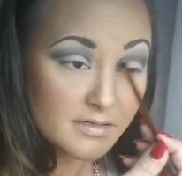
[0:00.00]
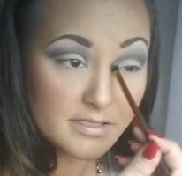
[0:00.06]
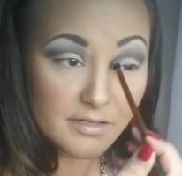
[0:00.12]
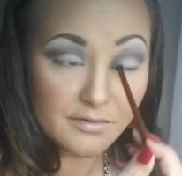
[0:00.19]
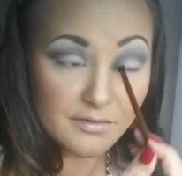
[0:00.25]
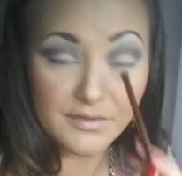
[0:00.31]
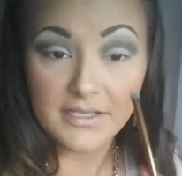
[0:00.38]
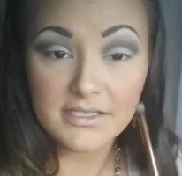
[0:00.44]

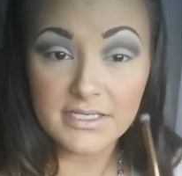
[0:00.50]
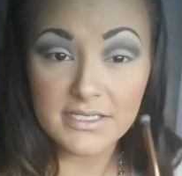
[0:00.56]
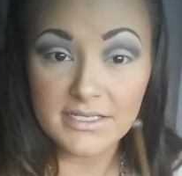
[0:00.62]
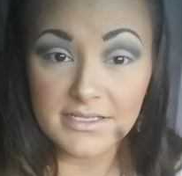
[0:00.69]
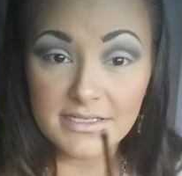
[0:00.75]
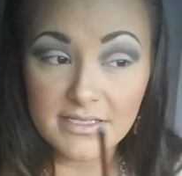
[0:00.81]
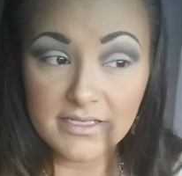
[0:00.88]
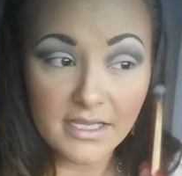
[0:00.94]
So
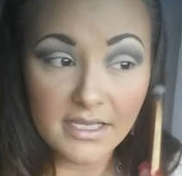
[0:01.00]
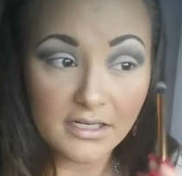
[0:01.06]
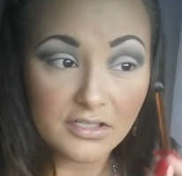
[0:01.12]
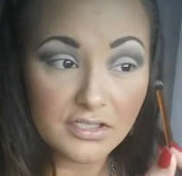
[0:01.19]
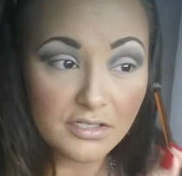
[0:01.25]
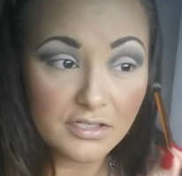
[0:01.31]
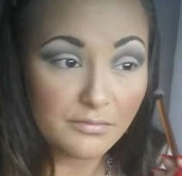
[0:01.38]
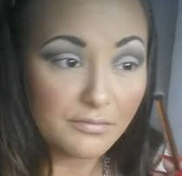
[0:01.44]
this is
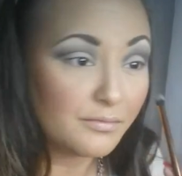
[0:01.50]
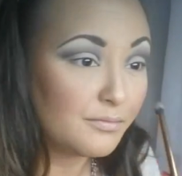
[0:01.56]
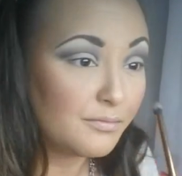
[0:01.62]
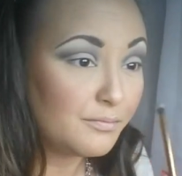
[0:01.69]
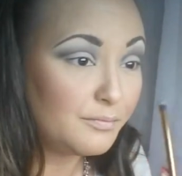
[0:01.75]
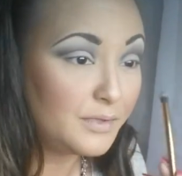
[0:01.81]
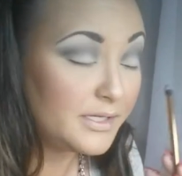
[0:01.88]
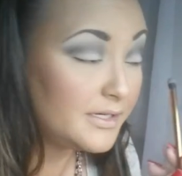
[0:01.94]
actually
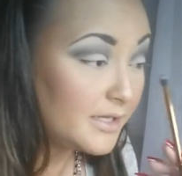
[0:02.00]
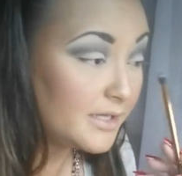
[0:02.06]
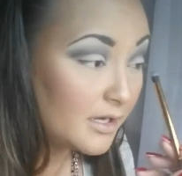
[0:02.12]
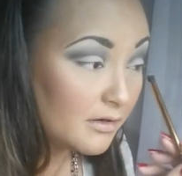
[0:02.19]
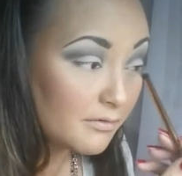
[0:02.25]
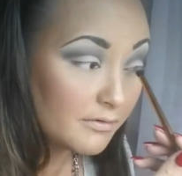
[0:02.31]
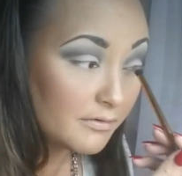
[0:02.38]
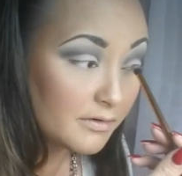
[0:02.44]
blending
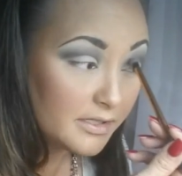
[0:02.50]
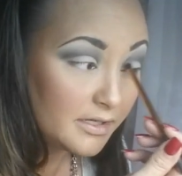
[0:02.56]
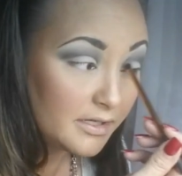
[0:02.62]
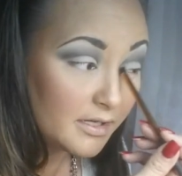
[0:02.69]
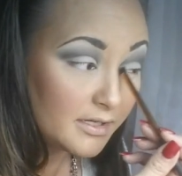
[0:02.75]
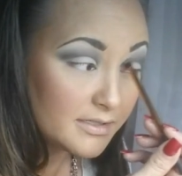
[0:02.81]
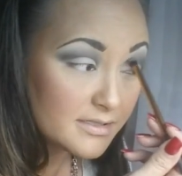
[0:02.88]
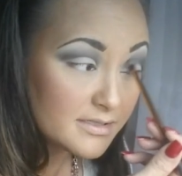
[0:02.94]
out really
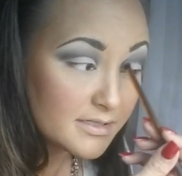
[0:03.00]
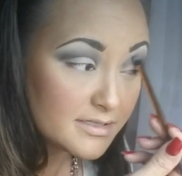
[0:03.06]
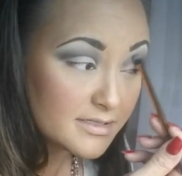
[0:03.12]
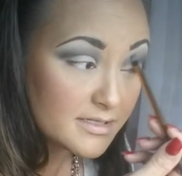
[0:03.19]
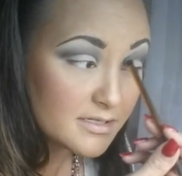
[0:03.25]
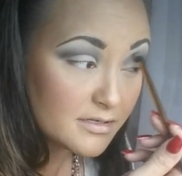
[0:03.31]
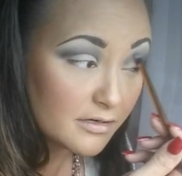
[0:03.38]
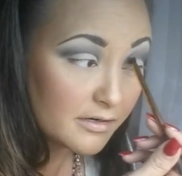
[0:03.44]
nice.
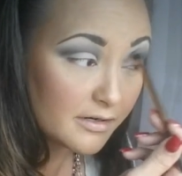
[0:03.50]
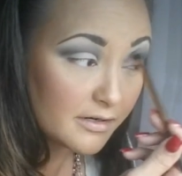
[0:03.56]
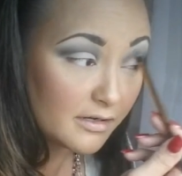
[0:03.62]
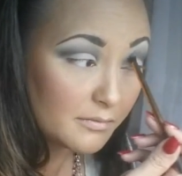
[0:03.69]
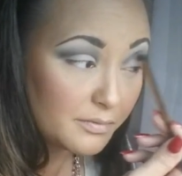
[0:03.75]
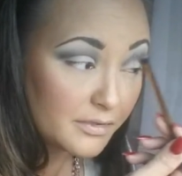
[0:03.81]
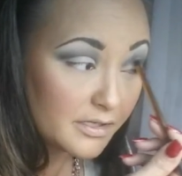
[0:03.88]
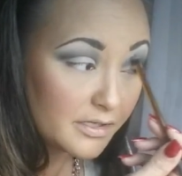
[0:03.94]
This is turning
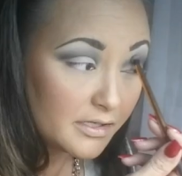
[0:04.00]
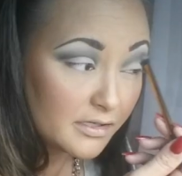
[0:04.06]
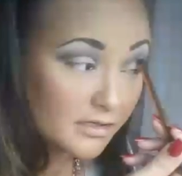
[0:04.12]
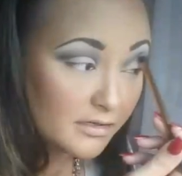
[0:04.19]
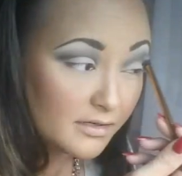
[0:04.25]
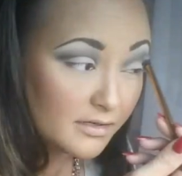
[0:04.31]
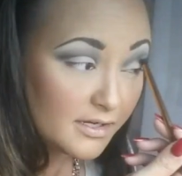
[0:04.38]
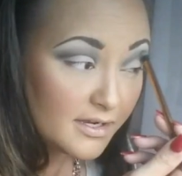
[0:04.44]
out pretty
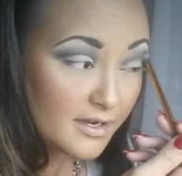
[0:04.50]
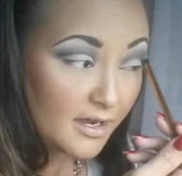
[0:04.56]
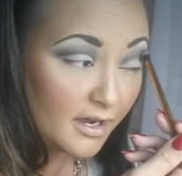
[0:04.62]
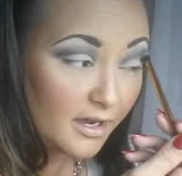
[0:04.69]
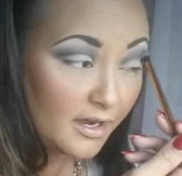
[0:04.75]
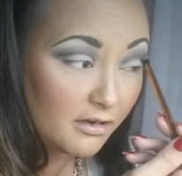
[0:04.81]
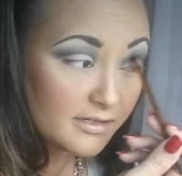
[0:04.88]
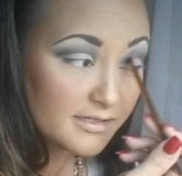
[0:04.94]
good.
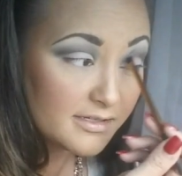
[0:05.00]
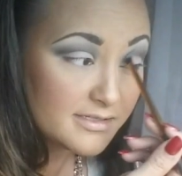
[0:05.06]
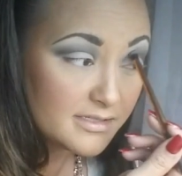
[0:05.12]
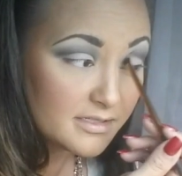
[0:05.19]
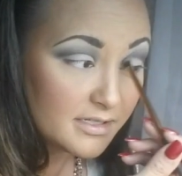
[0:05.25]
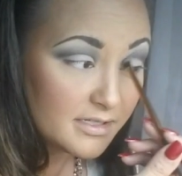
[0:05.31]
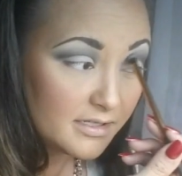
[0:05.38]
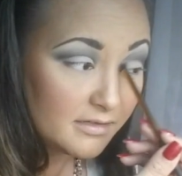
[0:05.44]
I
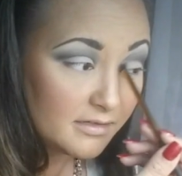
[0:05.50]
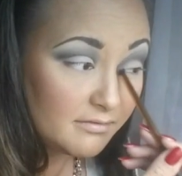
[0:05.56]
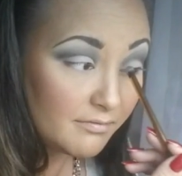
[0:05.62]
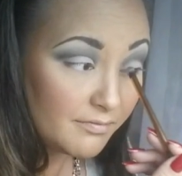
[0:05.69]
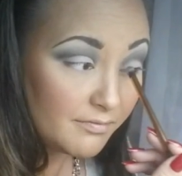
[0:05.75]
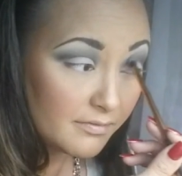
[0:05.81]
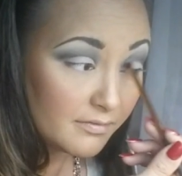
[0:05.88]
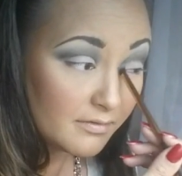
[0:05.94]
honestly
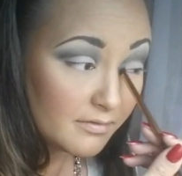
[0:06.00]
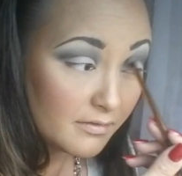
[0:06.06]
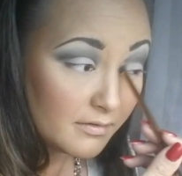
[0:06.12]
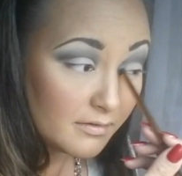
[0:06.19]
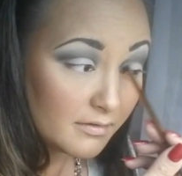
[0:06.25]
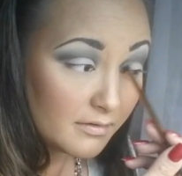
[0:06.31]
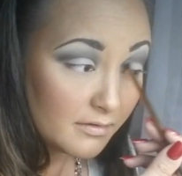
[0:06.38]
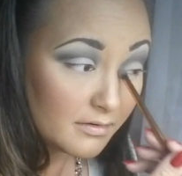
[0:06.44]

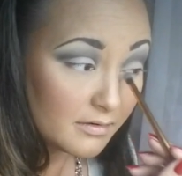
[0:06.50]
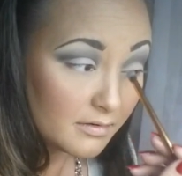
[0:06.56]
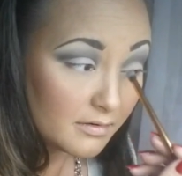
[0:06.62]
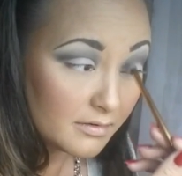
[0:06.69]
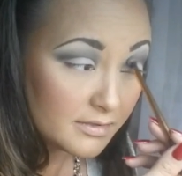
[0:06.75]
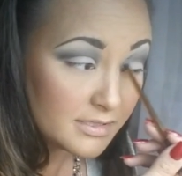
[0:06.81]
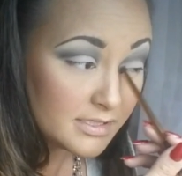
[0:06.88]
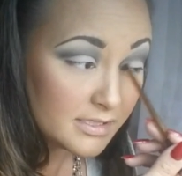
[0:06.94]

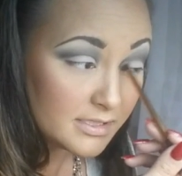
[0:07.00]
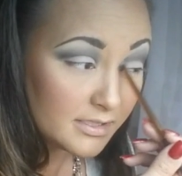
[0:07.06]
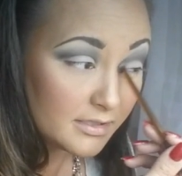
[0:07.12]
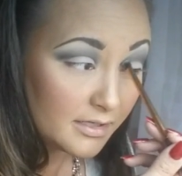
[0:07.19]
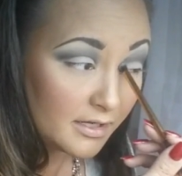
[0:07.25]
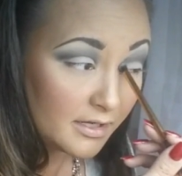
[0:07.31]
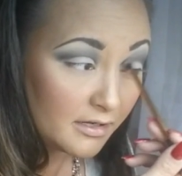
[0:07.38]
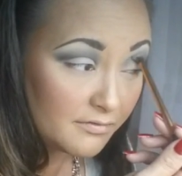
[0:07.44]

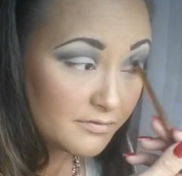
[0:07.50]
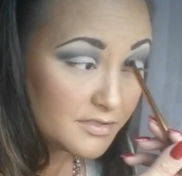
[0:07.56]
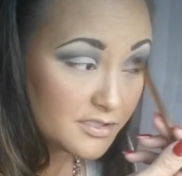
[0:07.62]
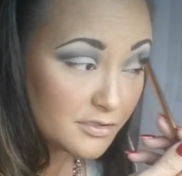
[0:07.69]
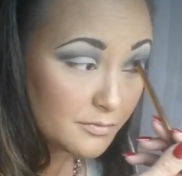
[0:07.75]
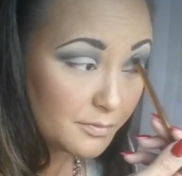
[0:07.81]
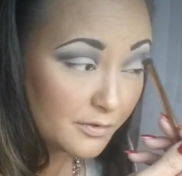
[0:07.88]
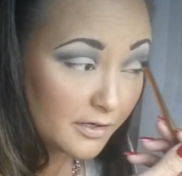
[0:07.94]
didn't have
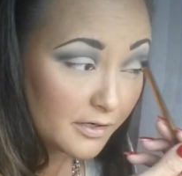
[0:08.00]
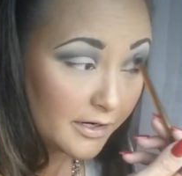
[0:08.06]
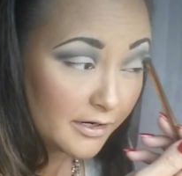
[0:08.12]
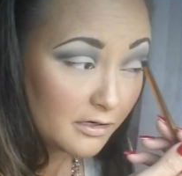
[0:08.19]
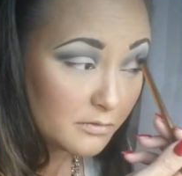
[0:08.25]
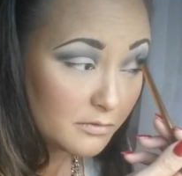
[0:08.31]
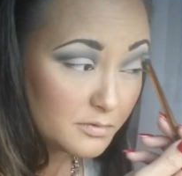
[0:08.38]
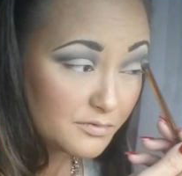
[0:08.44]
super
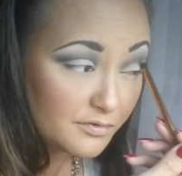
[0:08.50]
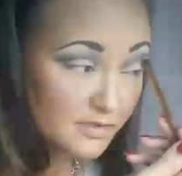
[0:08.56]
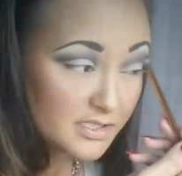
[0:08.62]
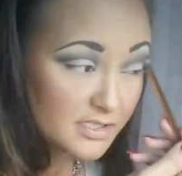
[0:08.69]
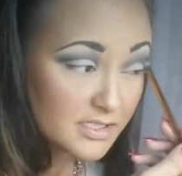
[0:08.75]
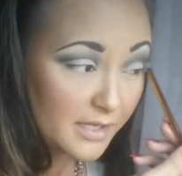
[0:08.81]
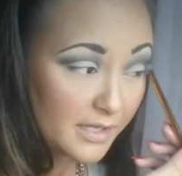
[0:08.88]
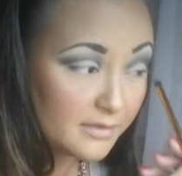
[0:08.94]
high hopes for
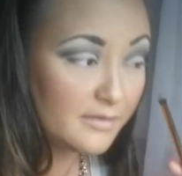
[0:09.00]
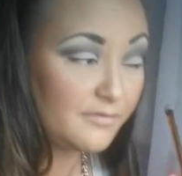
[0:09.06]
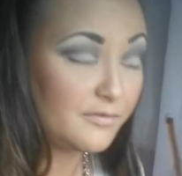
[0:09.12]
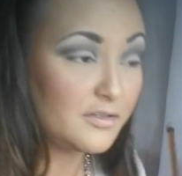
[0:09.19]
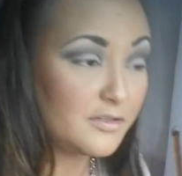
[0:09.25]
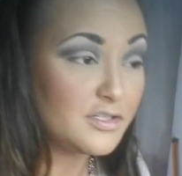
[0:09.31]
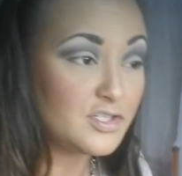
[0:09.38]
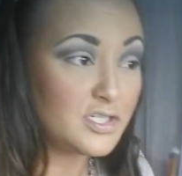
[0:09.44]
this palette
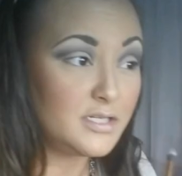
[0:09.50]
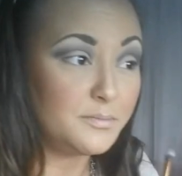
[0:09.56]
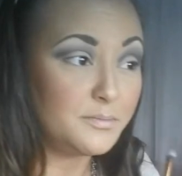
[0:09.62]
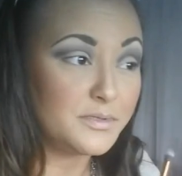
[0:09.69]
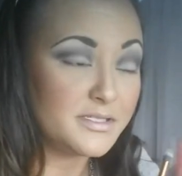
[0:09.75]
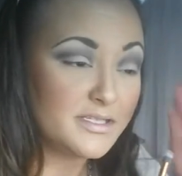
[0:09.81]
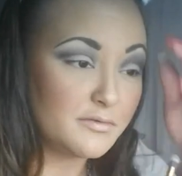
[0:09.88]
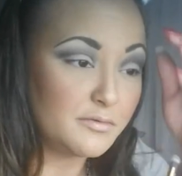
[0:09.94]
for as
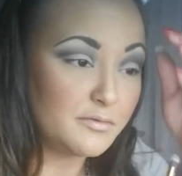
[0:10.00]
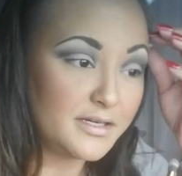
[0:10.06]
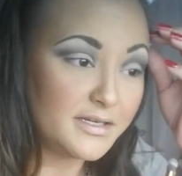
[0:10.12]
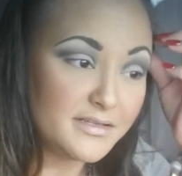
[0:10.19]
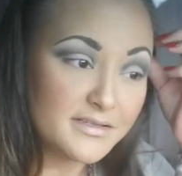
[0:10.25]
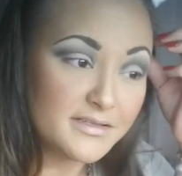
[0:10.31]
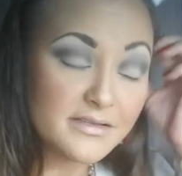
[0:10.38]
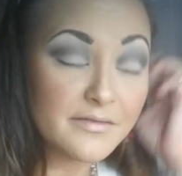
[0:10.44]
cheap as it
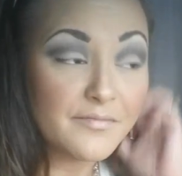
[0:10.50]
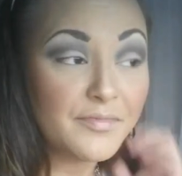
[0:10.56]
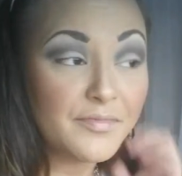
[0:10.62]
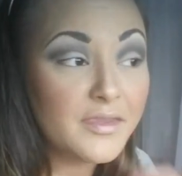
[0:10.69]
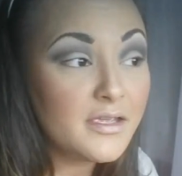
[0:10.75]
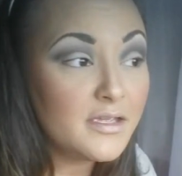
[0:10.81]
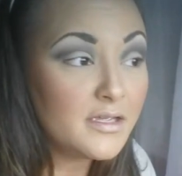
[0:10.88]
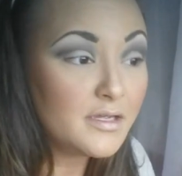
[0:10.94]
was,
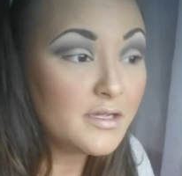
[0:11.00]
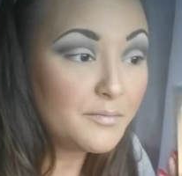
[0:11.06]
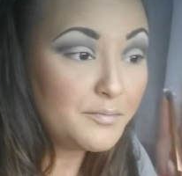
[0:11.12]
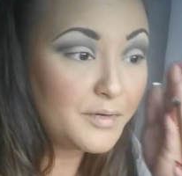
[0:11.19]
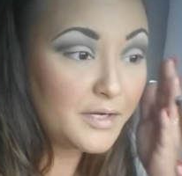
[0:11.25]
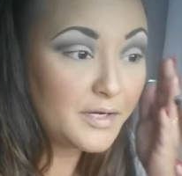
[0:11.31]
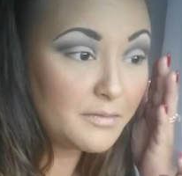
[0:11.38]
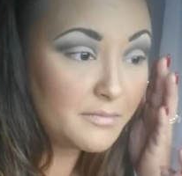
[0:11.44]

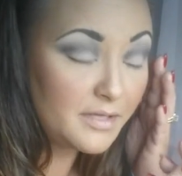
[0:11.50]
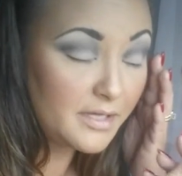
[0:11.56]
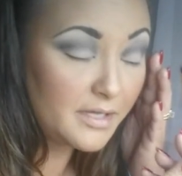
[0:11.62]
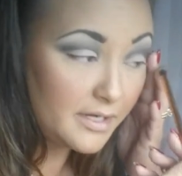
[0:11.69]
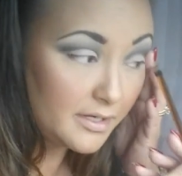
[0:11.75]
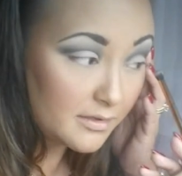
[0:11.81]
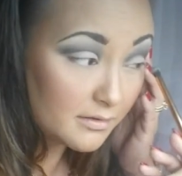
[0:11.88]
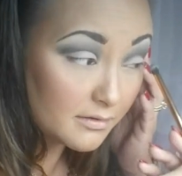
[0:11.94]
but I'm
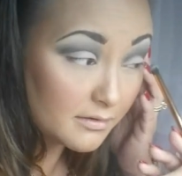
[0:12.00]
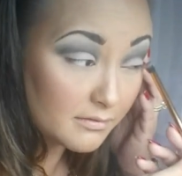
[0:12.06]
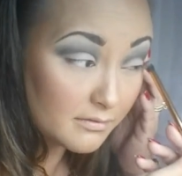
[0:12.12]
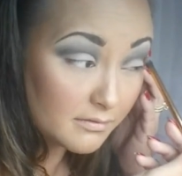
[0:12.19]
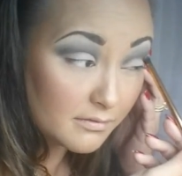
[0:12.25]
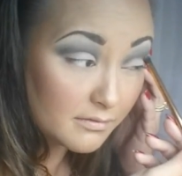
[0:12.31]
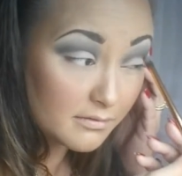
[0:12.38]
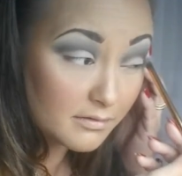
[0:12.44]
like,
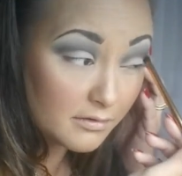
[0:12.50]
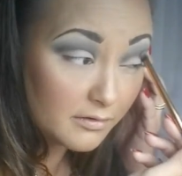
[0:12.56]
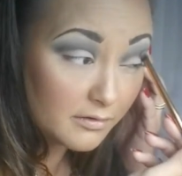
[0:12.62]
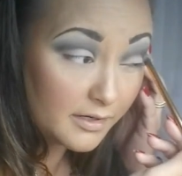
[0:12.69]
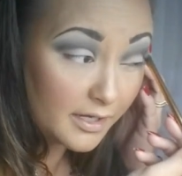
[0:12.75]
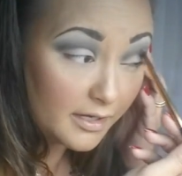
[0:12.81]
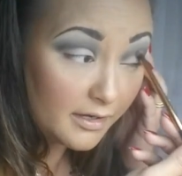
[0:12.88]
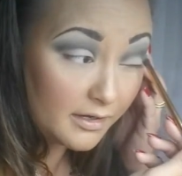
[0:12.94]

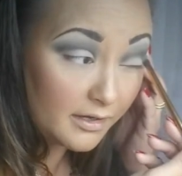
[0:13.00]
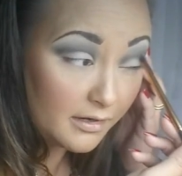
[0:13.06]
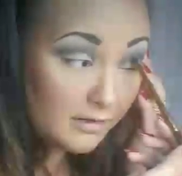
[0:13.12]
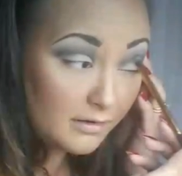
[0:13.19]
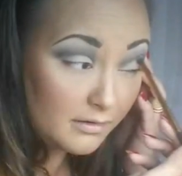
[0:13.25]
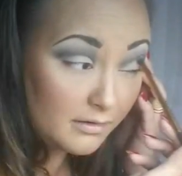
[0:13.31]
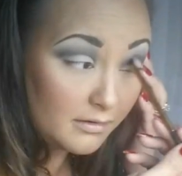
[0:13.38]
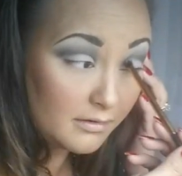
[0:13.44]

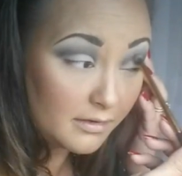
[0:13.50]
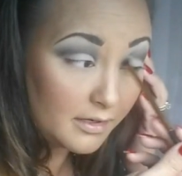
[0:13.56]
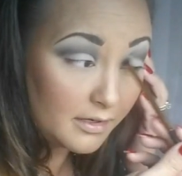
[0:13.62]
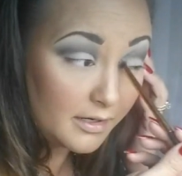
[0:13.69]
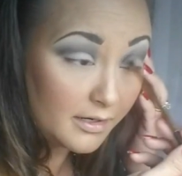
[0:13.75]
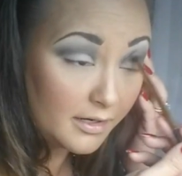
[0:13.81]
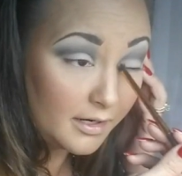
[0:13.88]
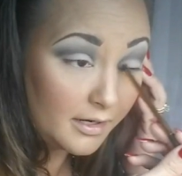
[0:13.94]
okay,
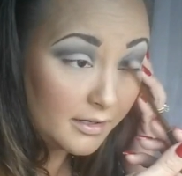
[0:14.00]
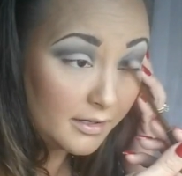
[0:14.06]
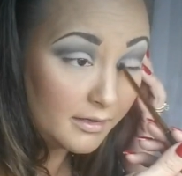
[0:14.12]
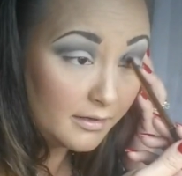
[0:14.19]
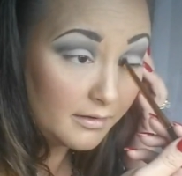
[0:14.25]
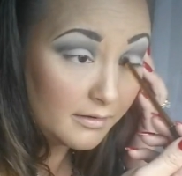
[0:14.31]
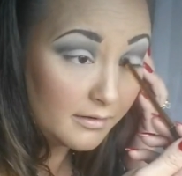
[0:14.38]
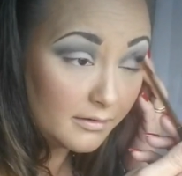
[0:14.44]
I got it.